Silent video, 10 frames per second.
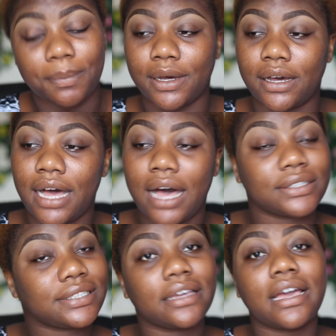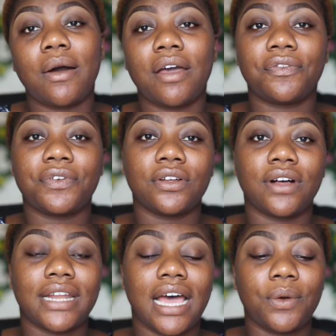but I'll tell you how I feel
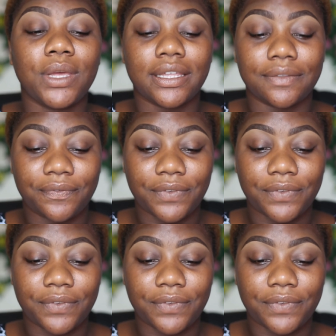and how it